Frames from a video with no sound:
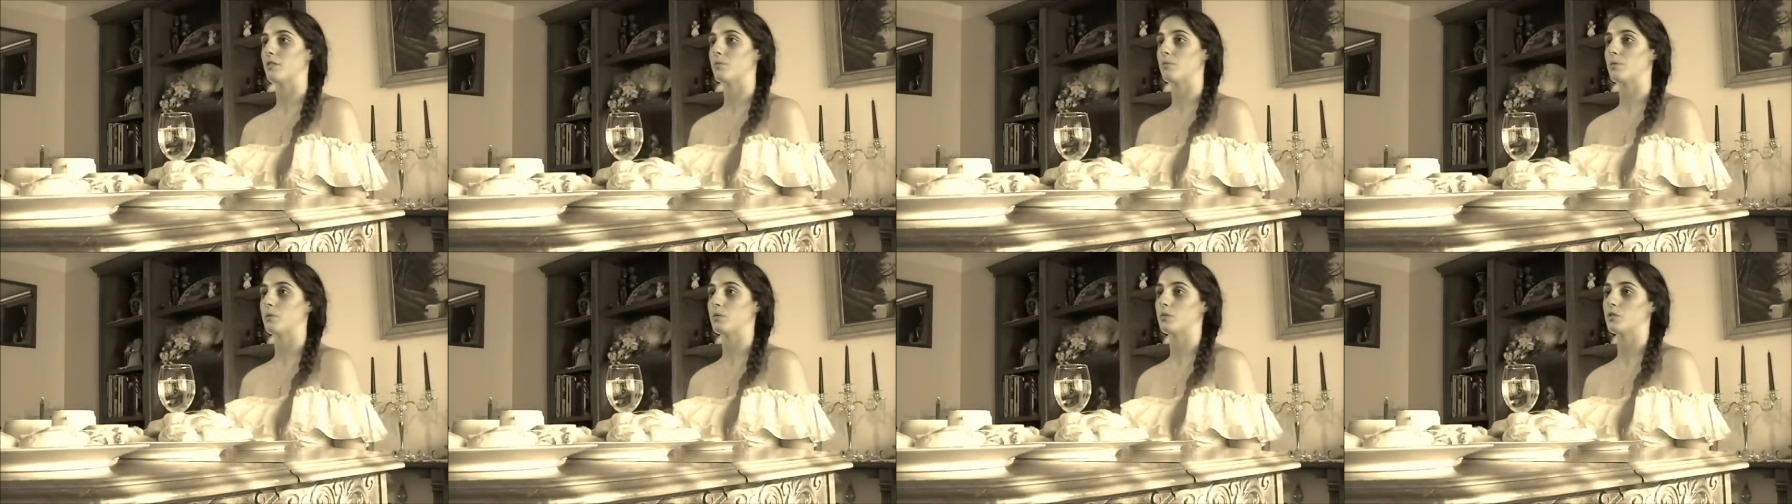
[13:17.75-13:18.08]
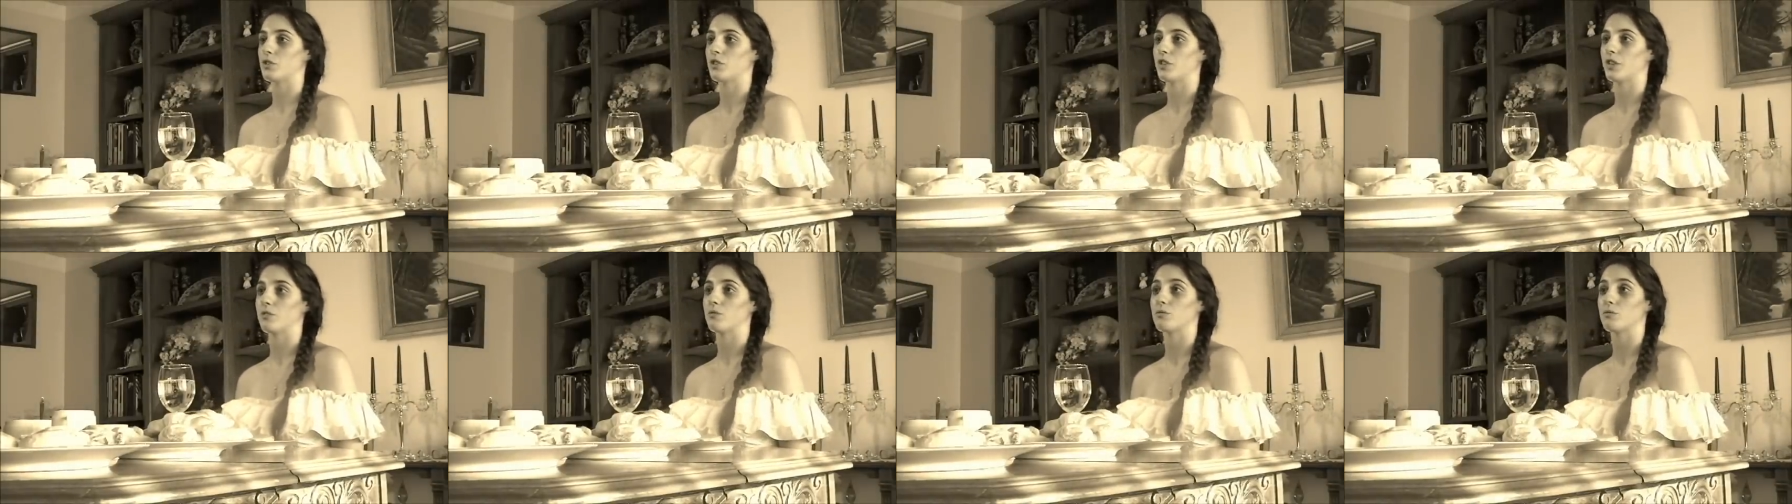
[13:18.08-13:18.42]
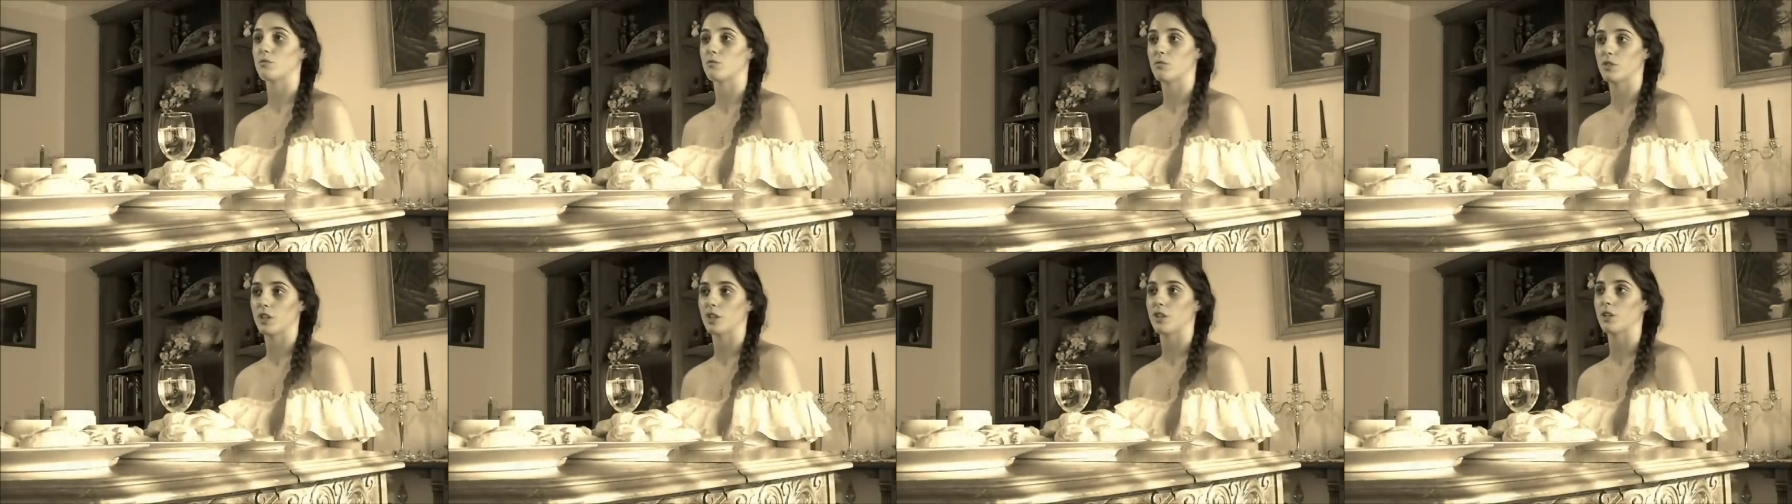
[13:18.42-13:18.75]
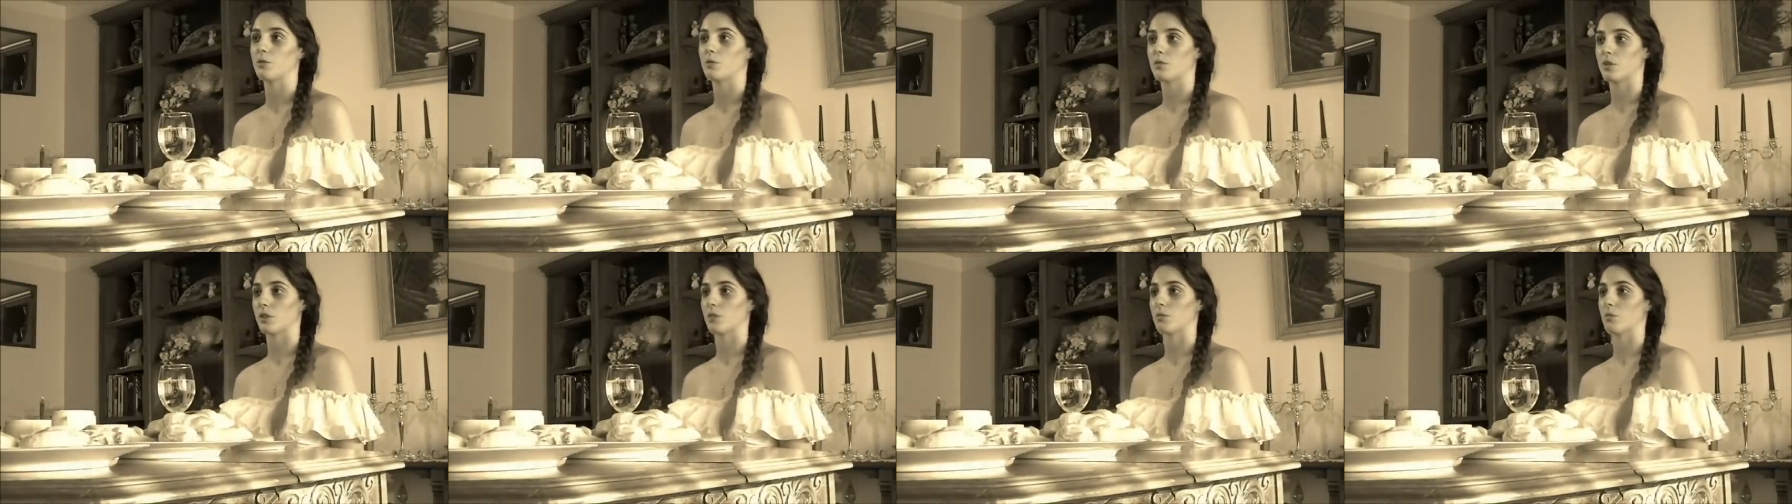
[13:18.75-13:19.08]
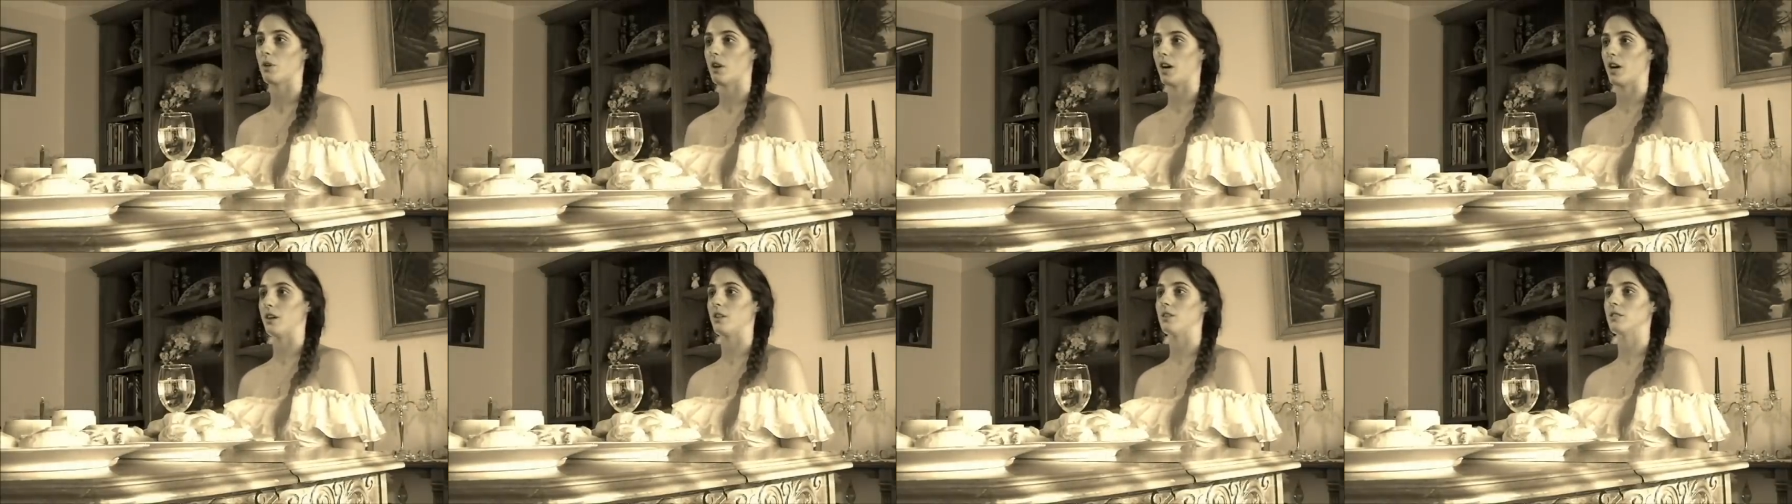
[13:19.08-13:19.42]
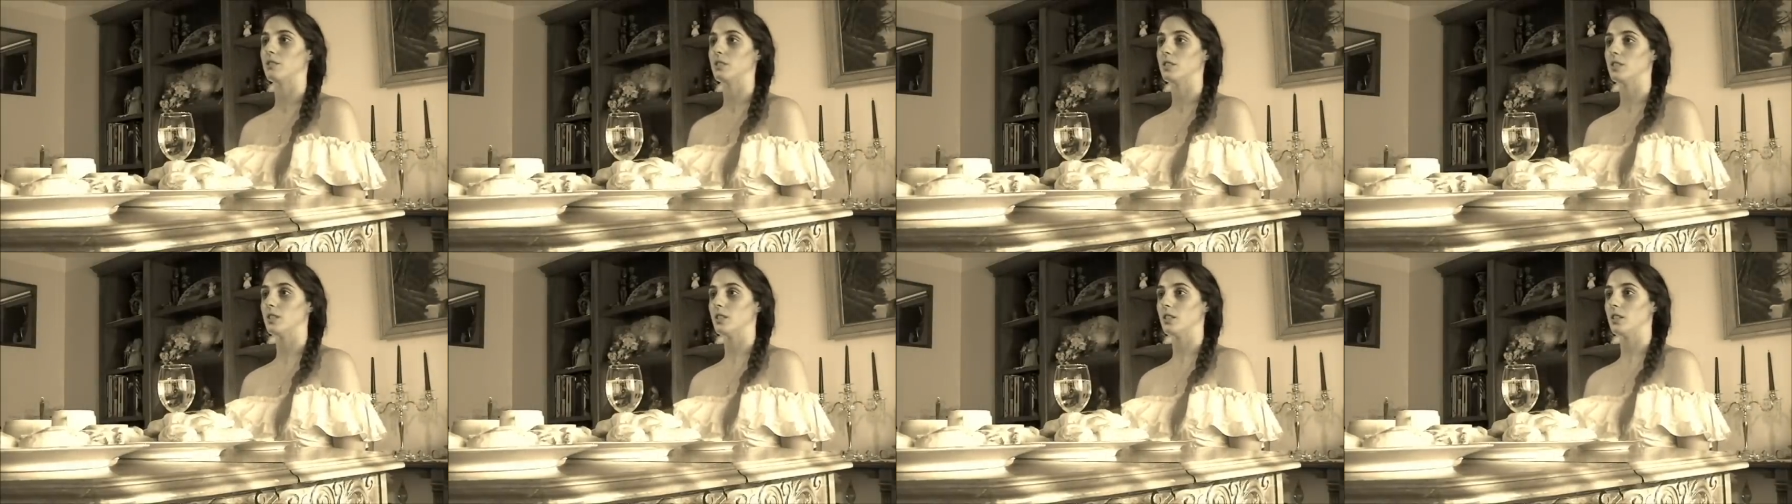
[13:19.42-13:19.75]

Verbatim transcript: a portrait really worthwhile?